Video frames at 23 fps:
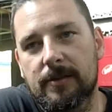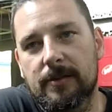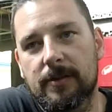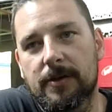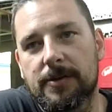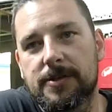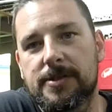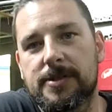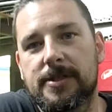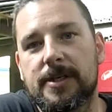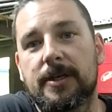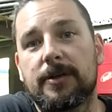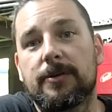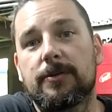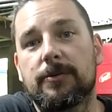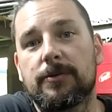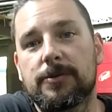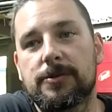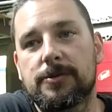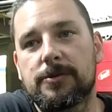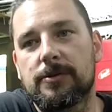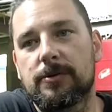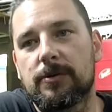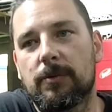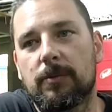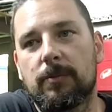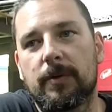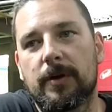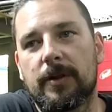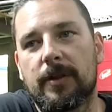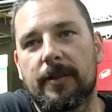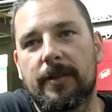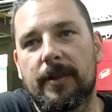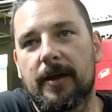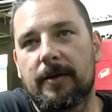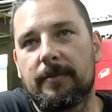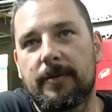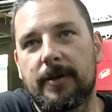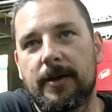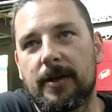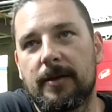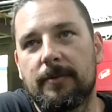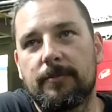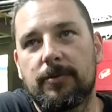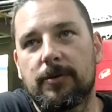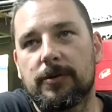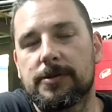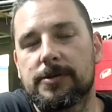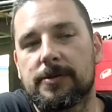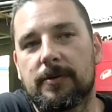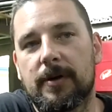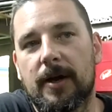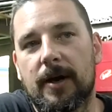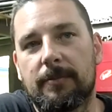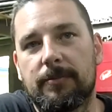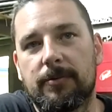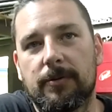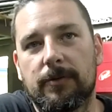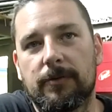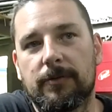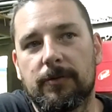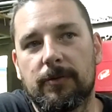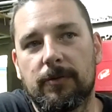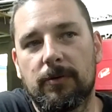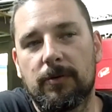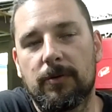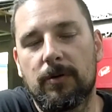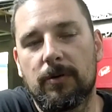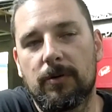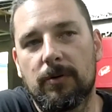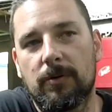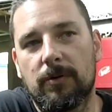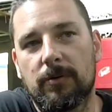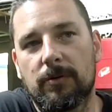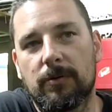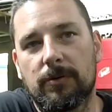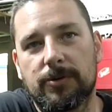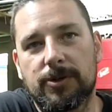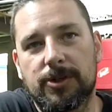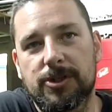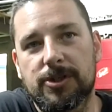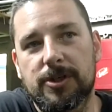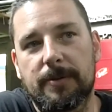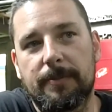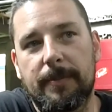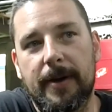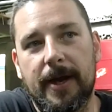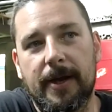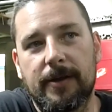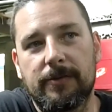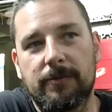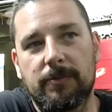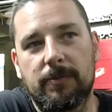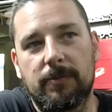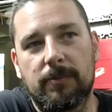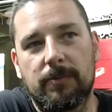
signals, whether they be inputs or outputs or just commands,